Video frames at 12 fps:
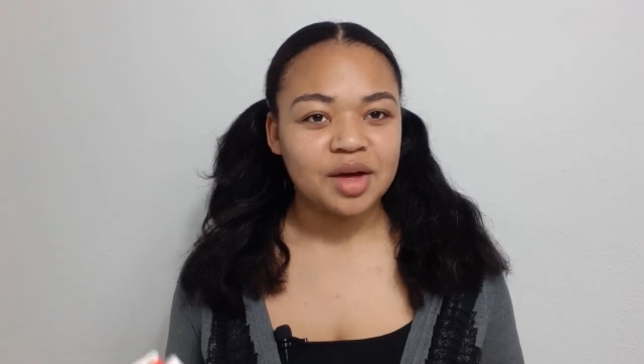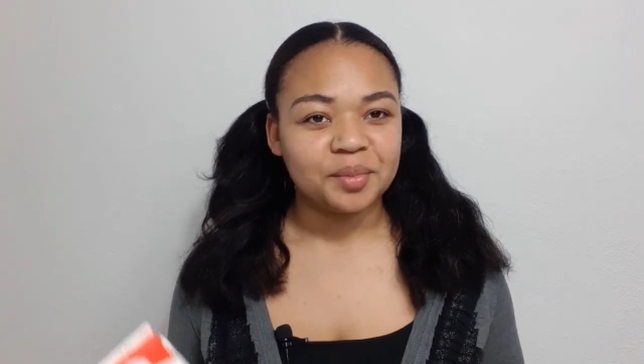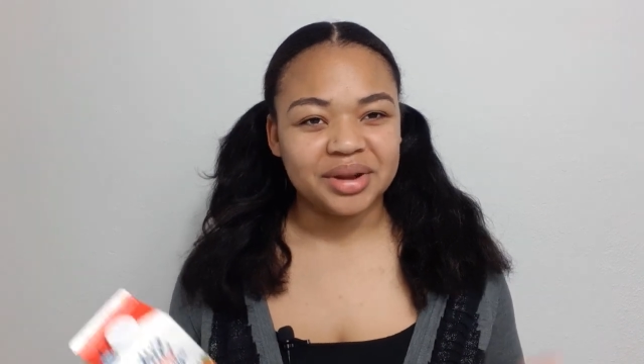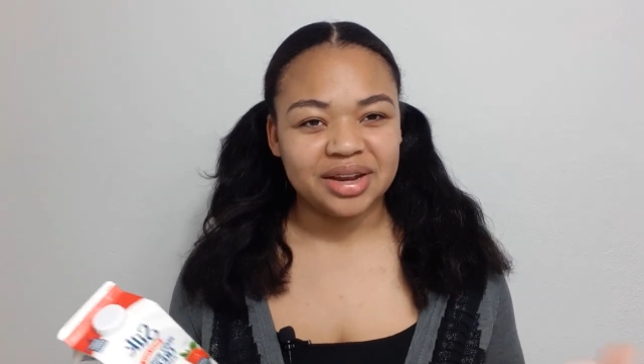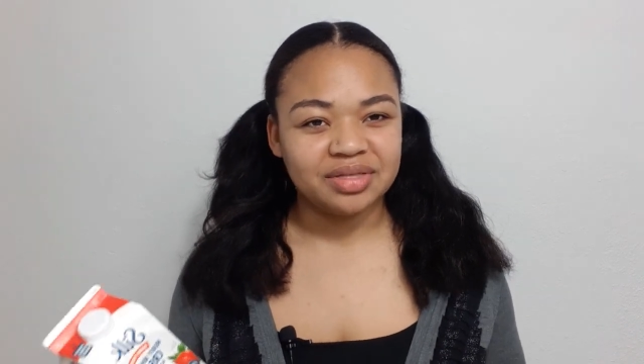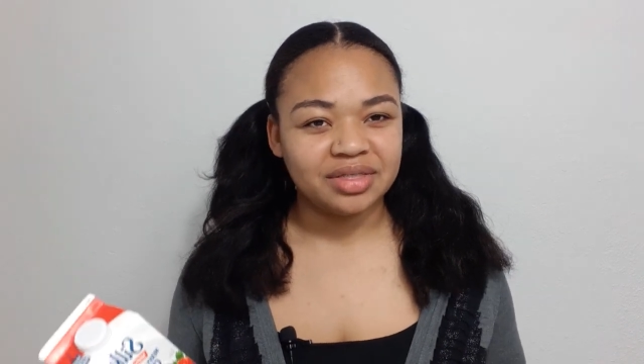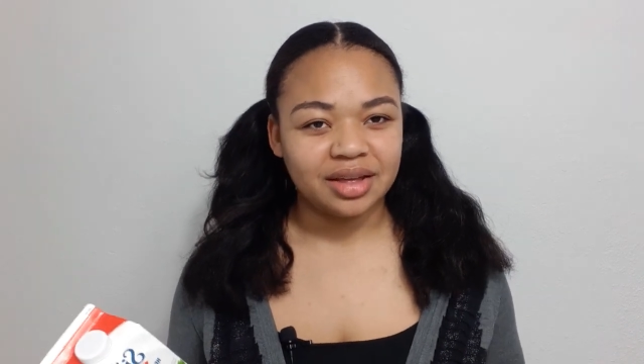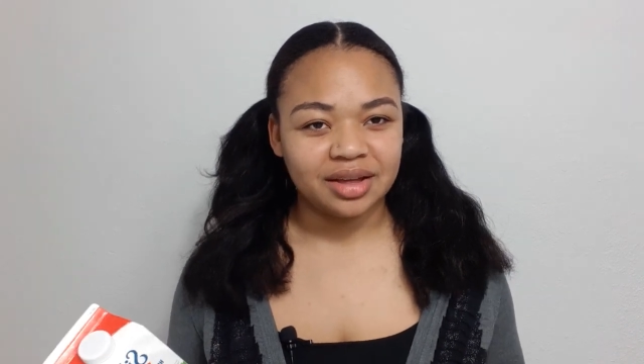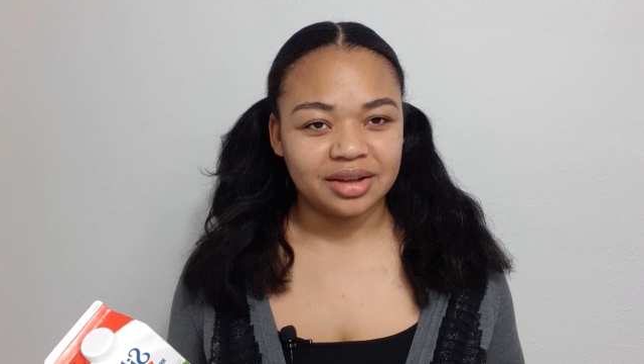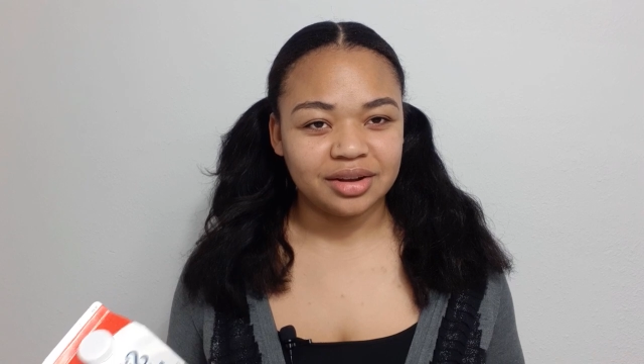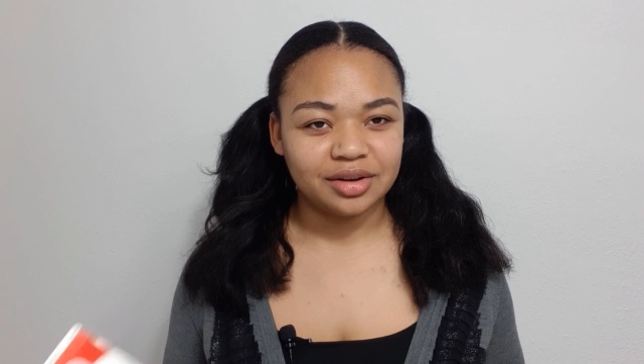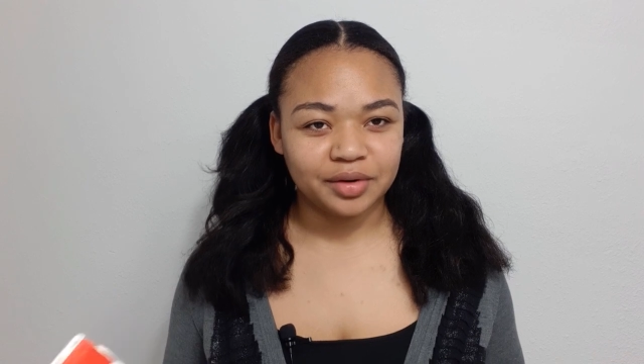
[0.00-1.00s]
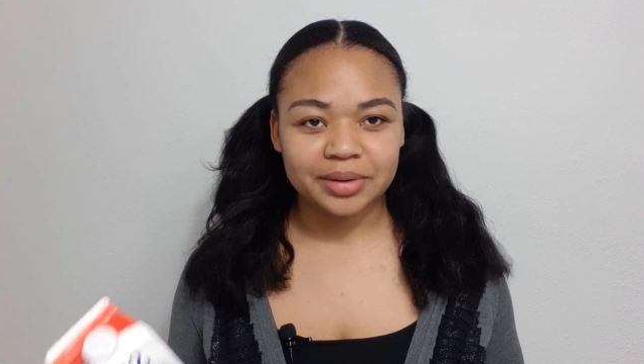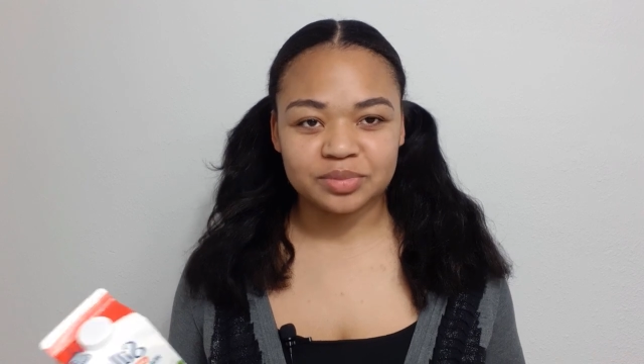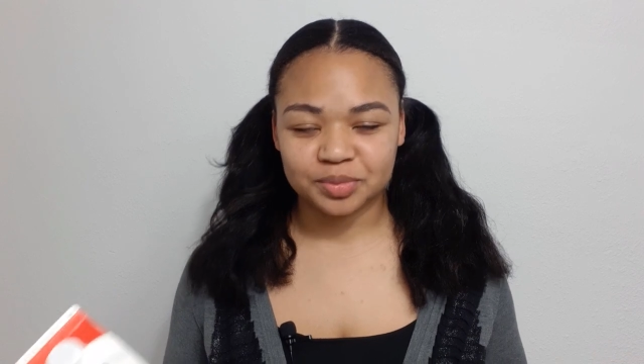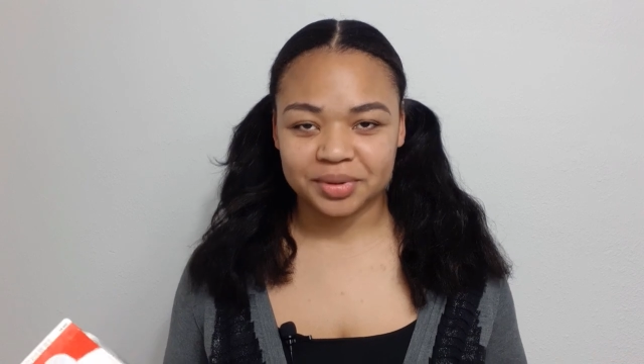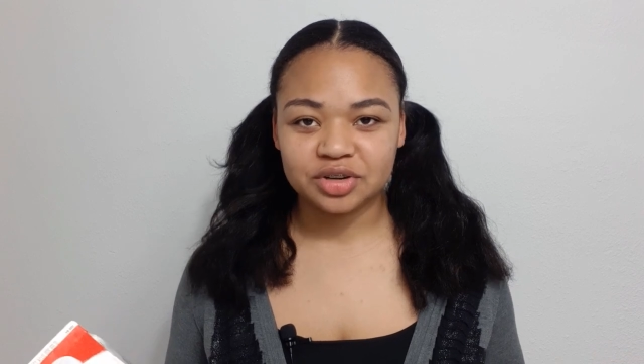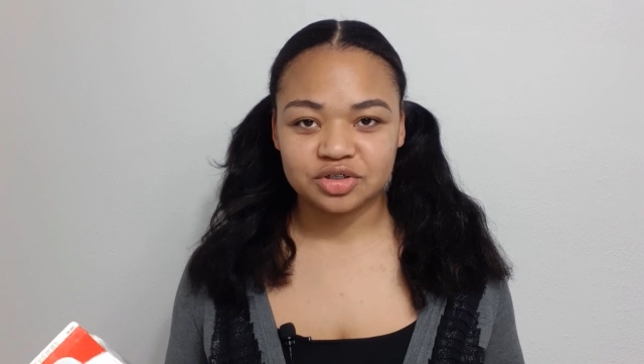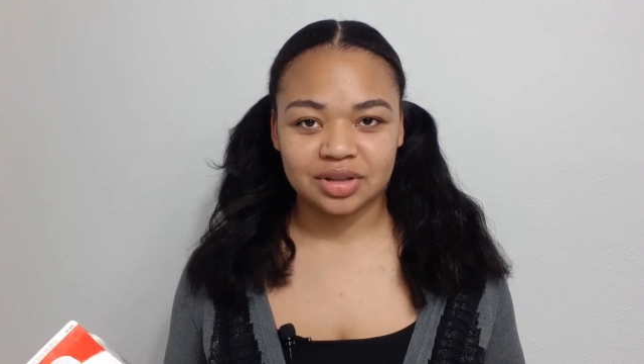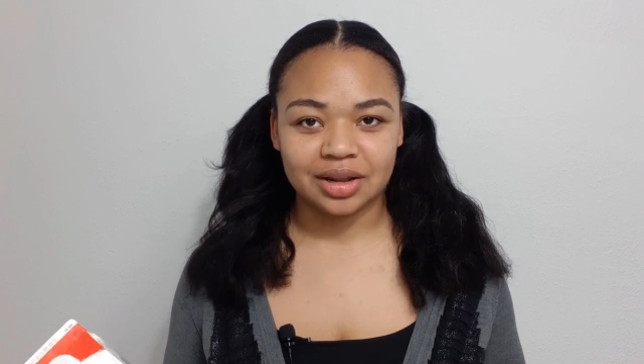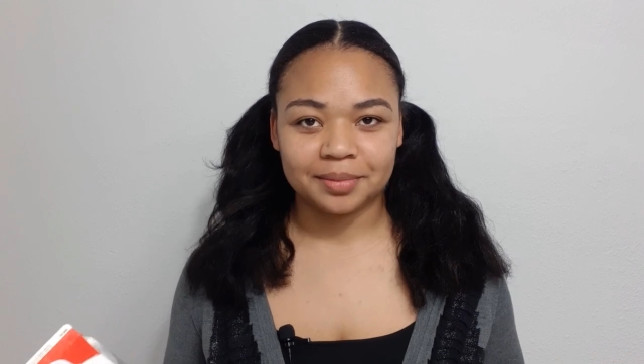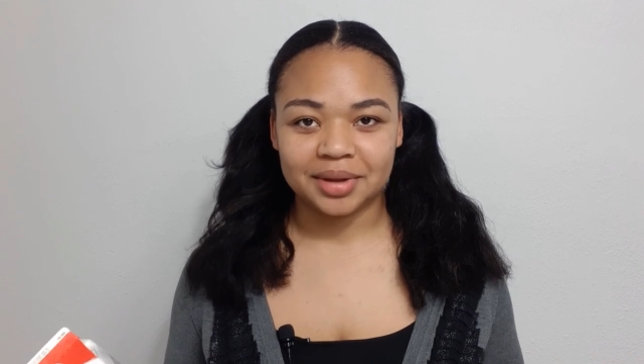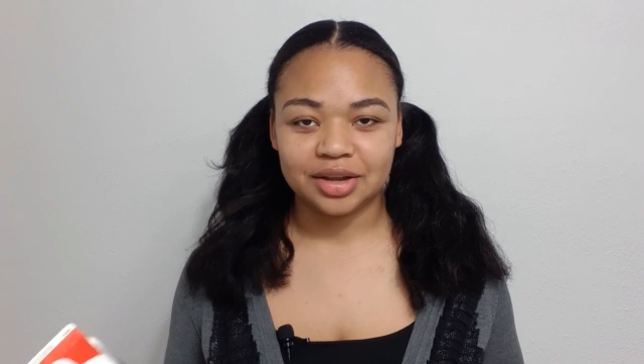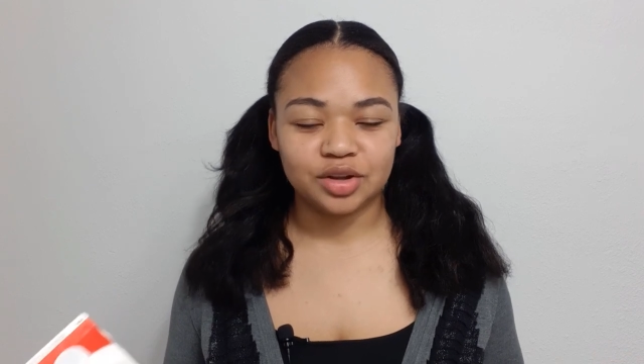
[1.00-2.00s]
But in the cream spinach that I
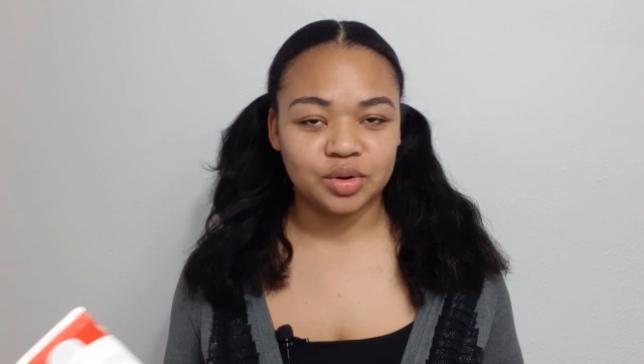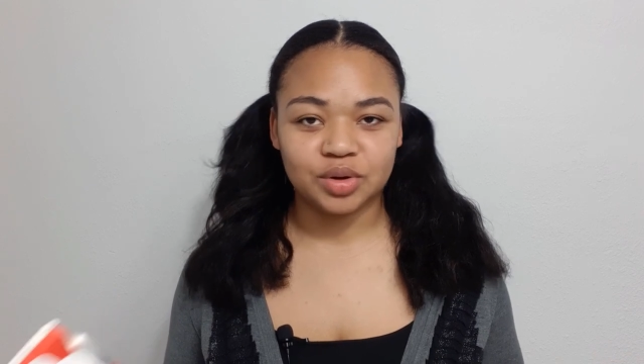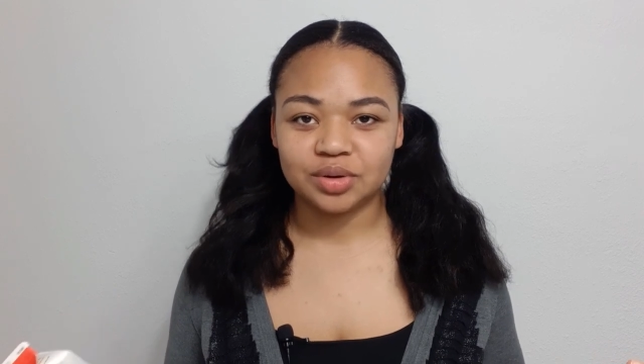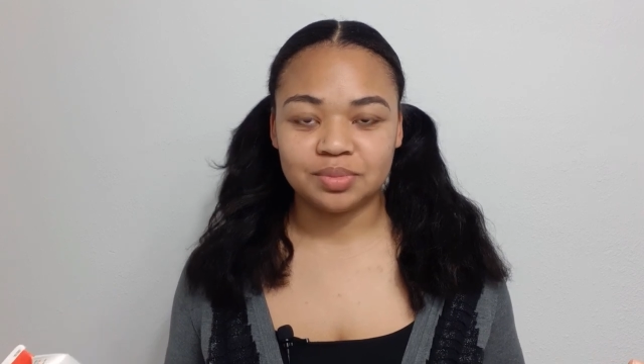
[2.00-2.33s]
make